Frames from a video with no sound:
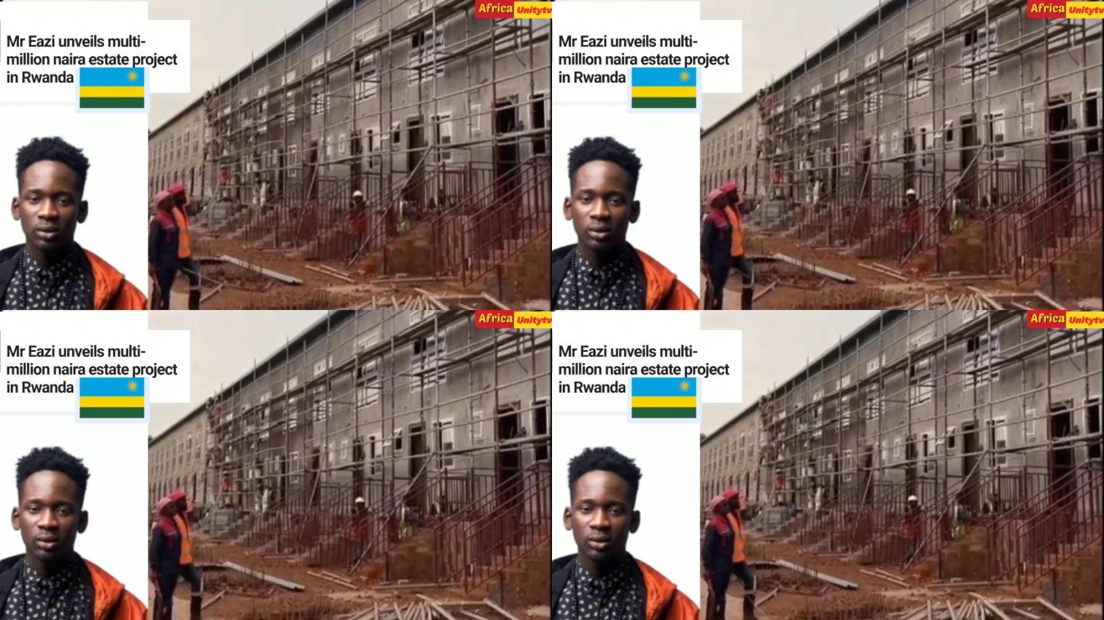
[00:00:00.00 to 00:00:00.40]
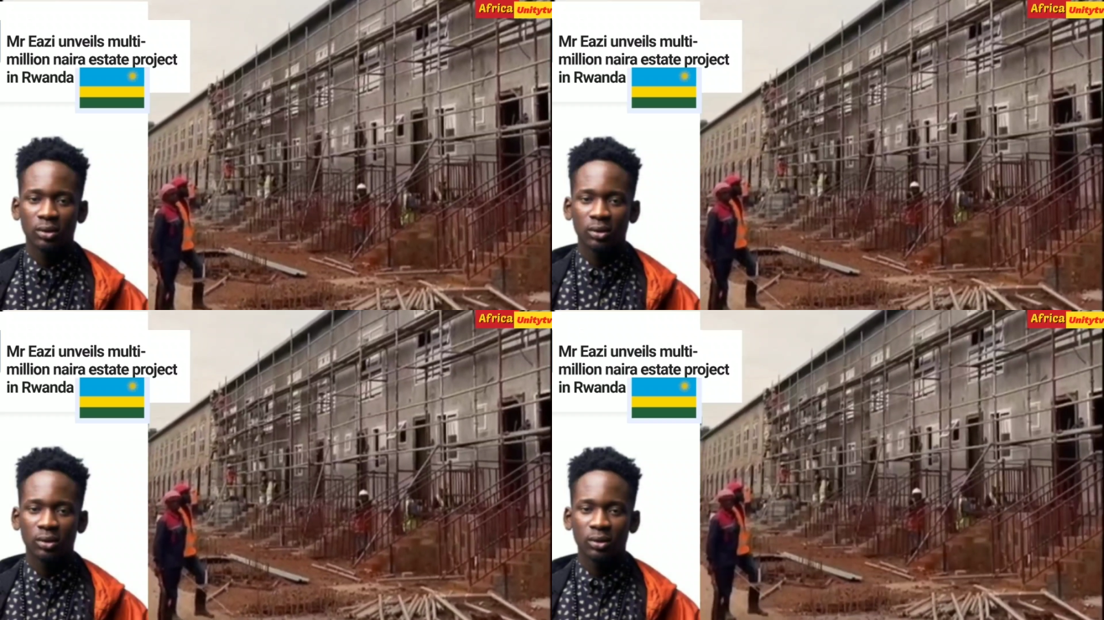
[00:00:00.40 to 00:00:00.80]

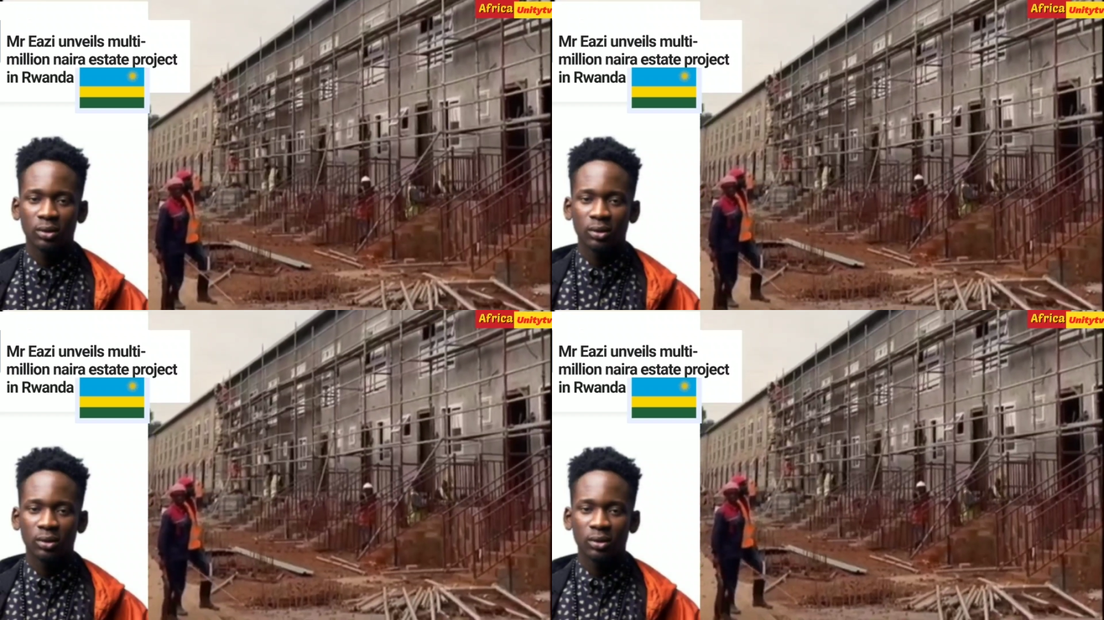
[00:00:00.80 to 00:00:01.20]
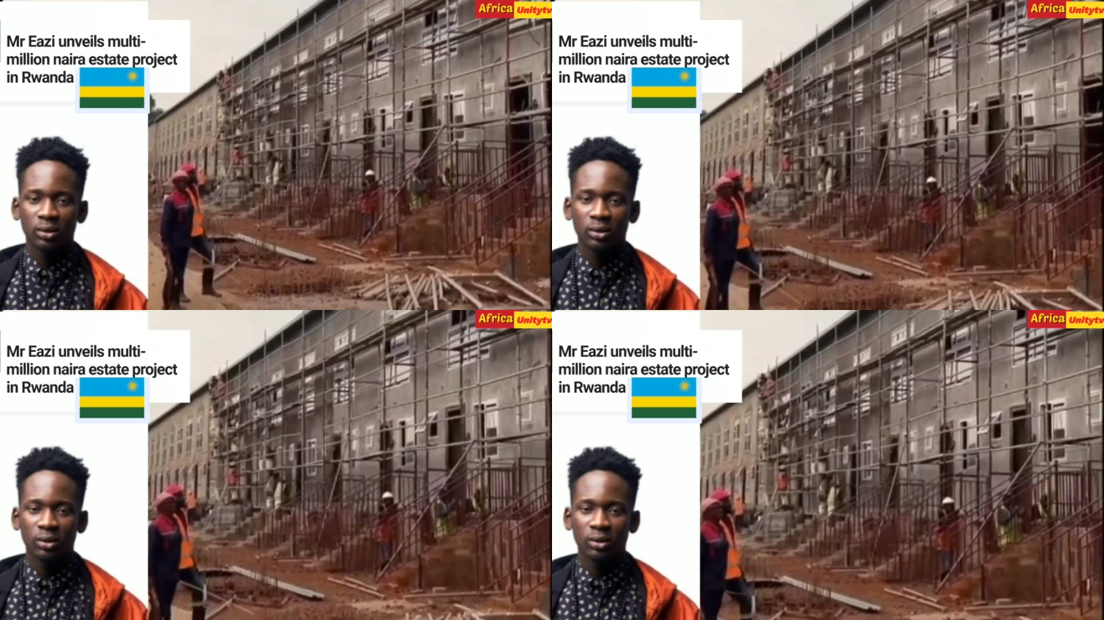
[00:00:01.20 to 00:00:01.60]

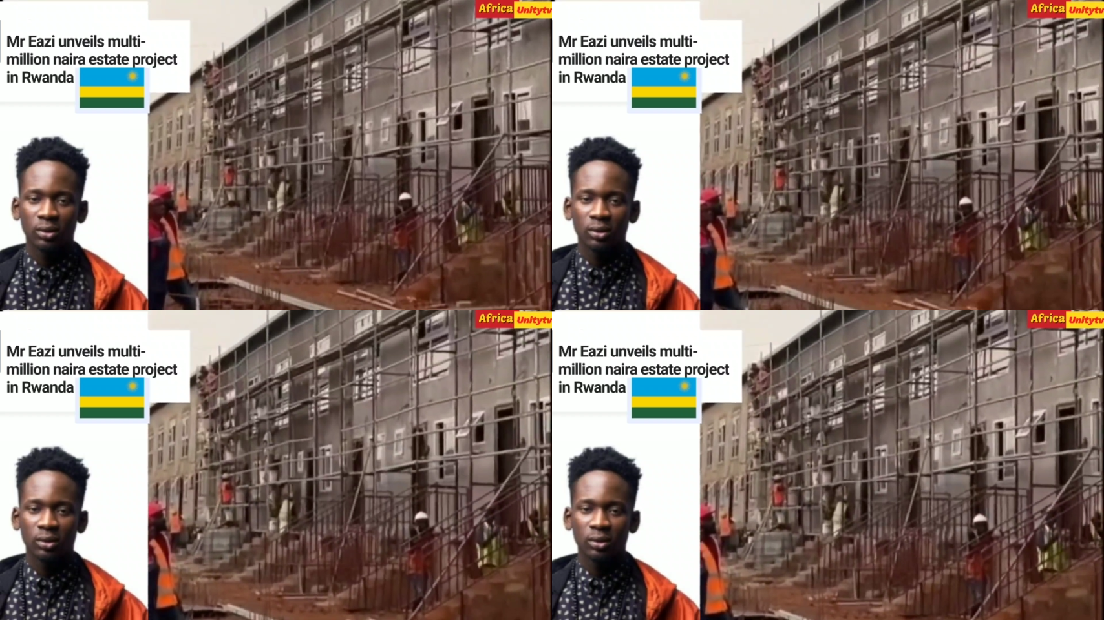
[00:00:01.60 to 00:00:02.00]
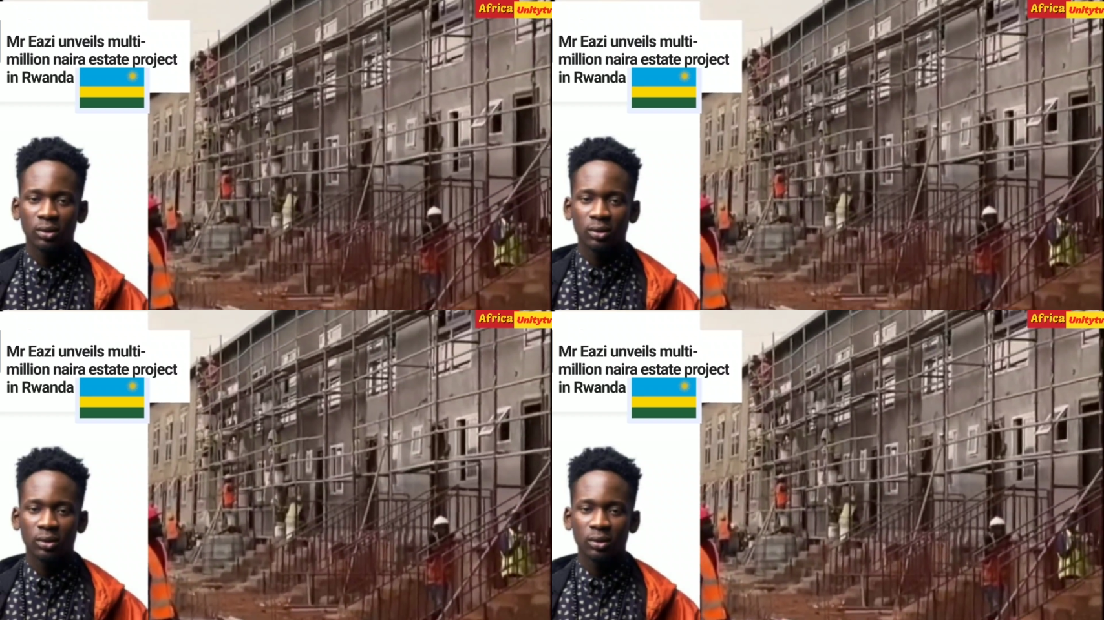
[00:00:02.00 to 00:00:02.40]

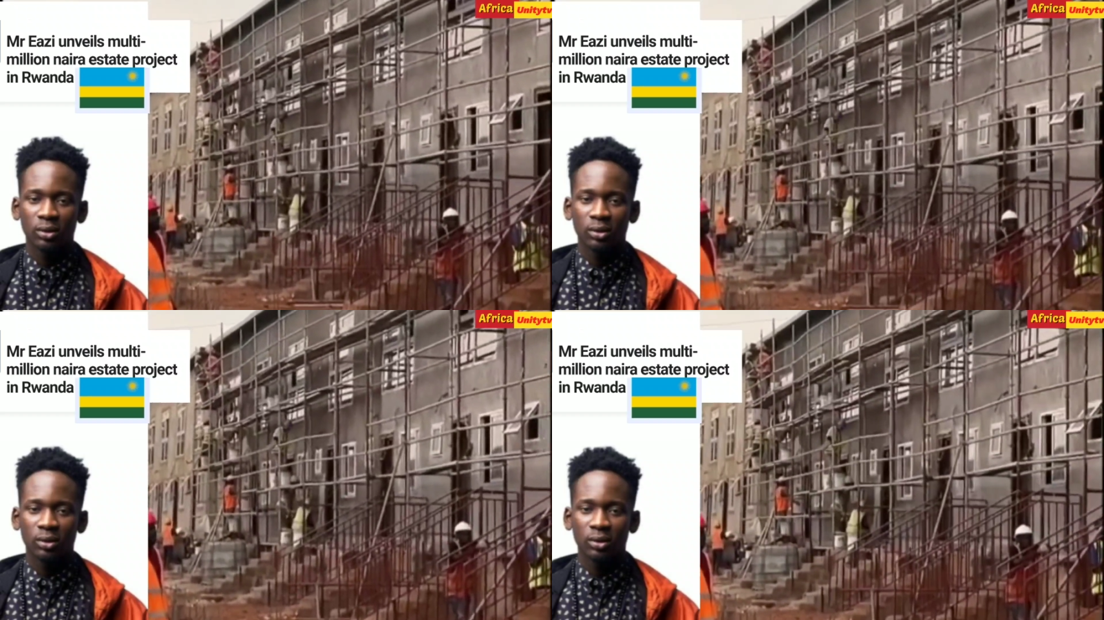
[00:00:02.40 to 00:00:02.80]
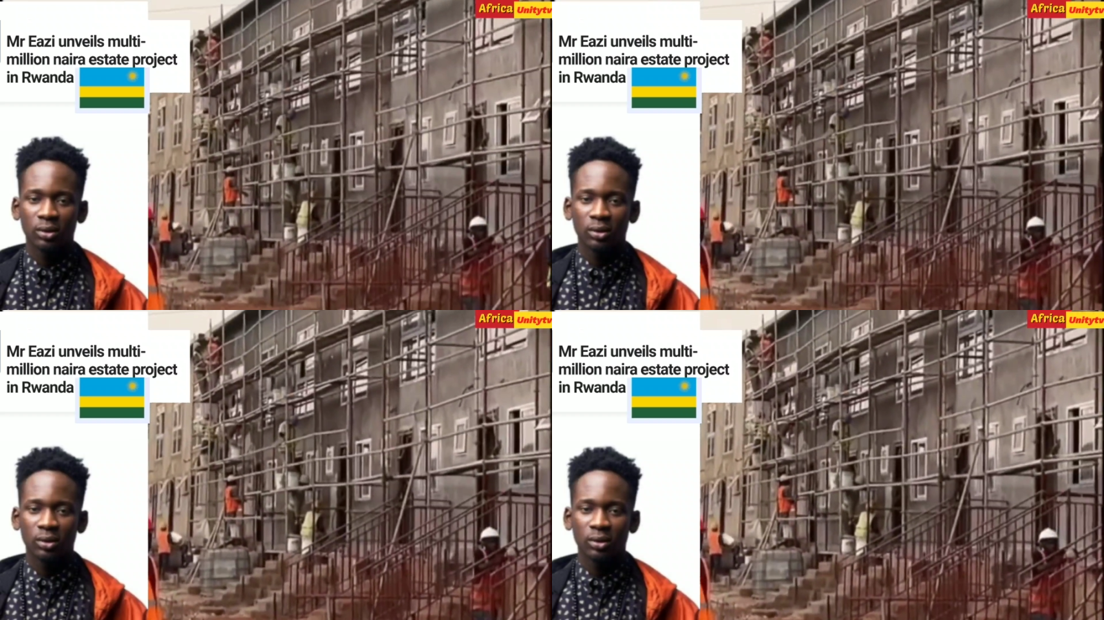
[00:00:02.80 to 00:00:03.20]

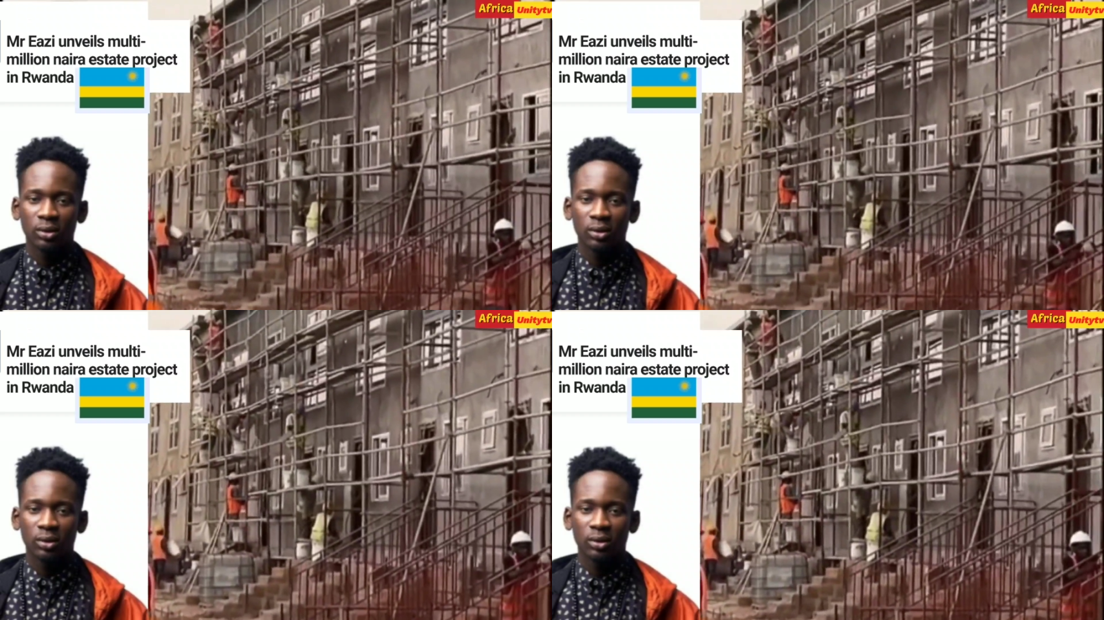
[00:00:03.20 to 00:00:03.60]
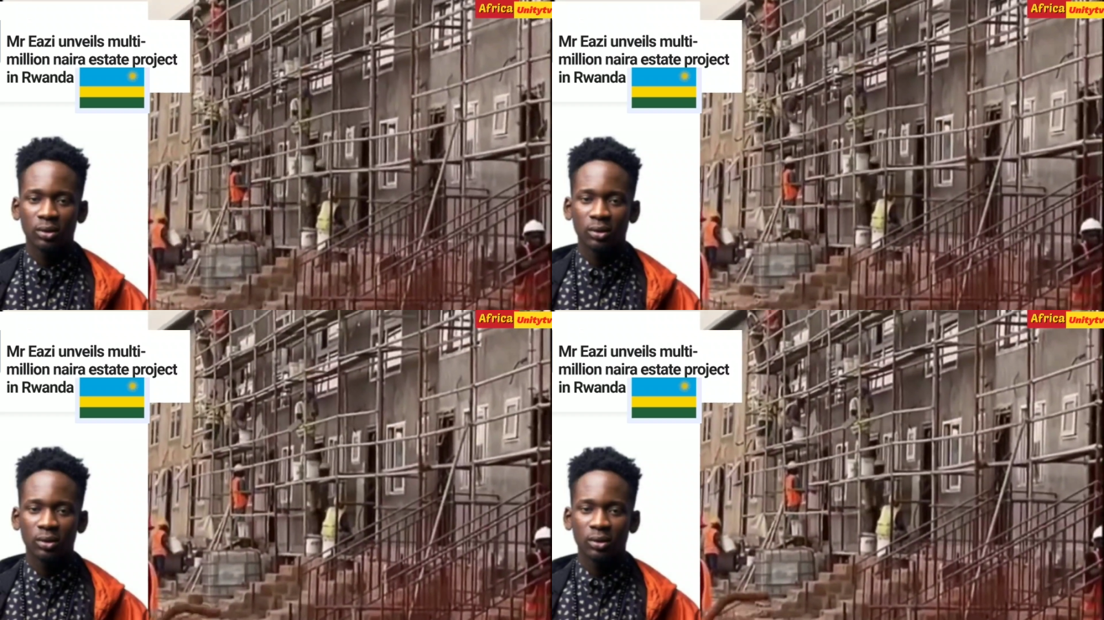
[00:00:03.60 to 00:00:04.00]

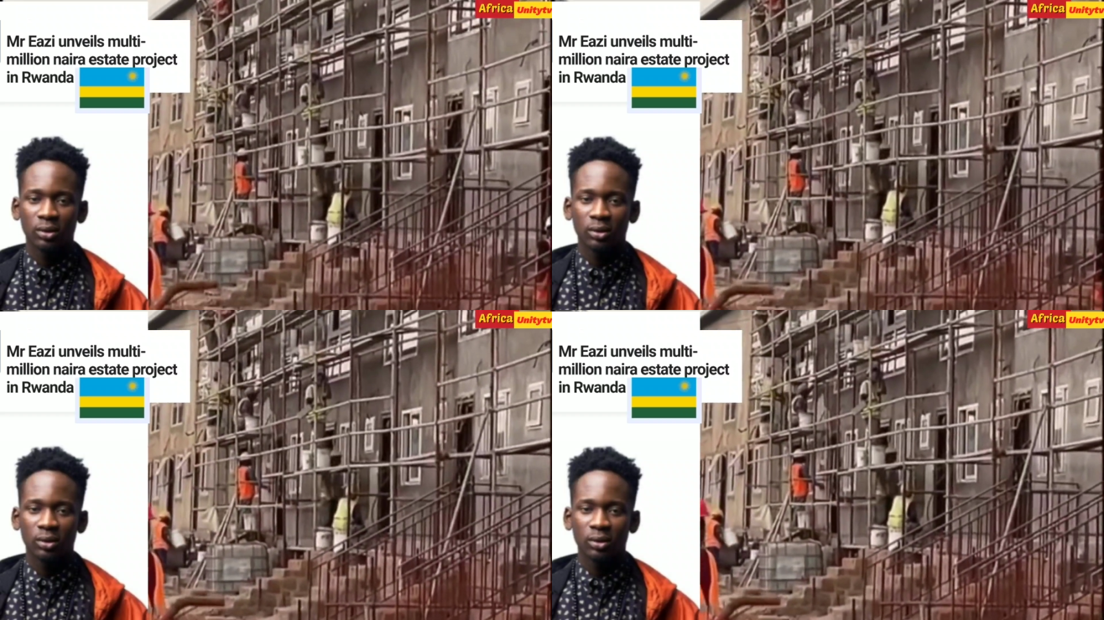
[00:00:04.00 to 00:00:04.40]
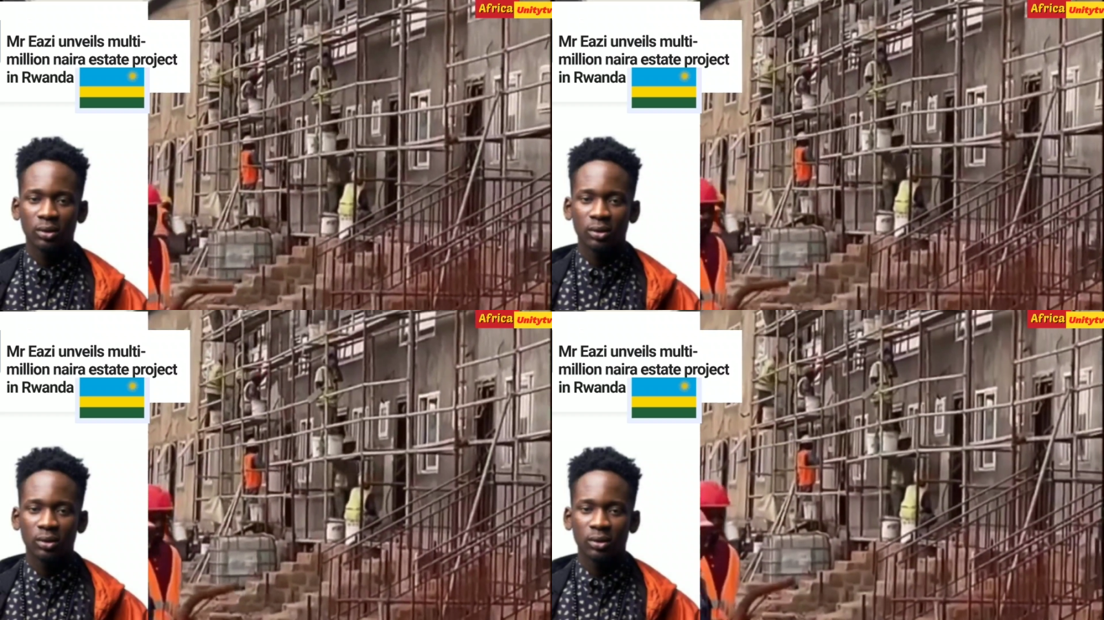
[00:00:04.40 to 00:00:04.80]
No one is speaking in this clip.